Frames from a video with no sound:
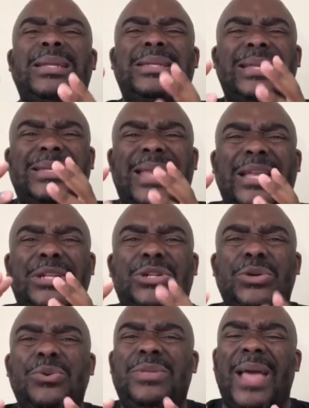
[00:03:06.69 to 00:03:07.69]
did they
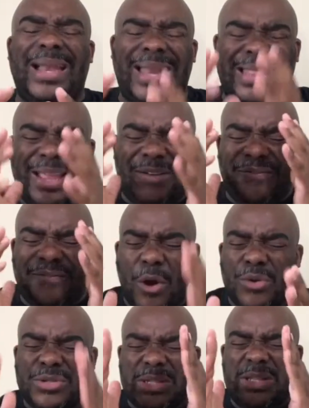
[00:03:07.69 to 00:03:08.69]
do that? And then
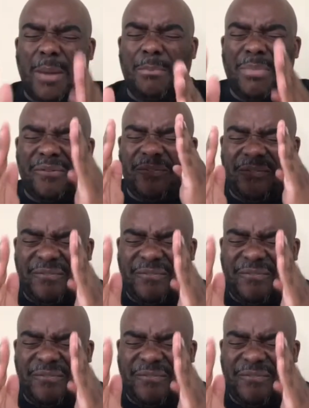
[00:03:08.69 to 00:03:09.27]
verse number